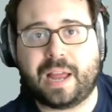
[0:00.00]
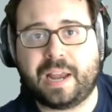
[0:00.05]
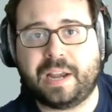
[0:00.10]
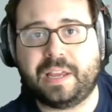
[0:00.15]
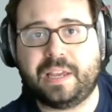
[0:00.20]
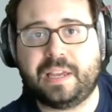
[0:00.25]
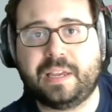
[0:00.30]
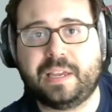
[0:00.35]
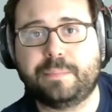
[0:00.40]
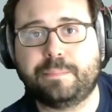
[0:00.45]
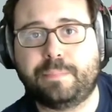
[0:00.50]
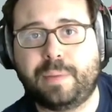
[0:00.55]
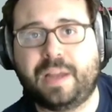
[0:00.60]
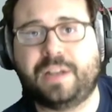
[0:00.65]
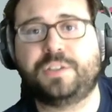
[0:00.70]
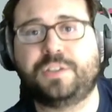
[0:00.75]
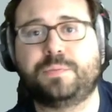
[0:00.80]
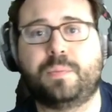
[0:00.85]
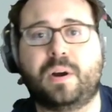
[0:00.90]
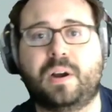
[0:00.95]
any
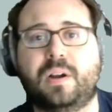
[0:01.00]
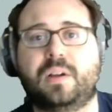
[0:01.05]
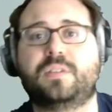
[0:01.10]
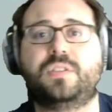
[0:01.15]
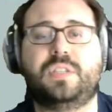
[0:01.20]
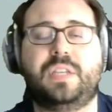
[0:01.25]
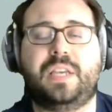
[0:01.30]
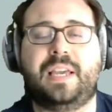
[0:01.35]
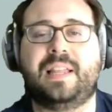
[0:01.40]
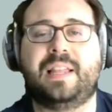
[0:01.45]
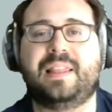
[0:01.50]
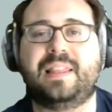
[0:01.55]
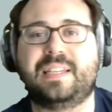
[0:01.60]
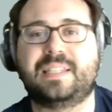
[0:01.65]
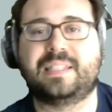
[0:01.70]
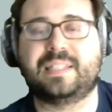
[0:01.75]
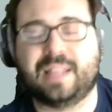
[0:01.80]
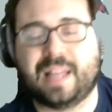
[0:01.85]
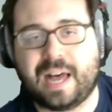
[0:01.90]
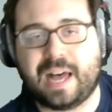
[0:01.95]
benchmarks in
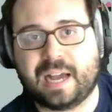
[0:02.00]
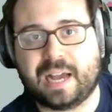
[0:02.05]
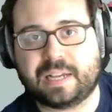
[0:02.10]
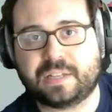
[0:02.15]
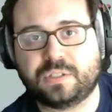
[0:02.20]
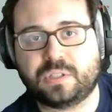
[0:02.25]
this log.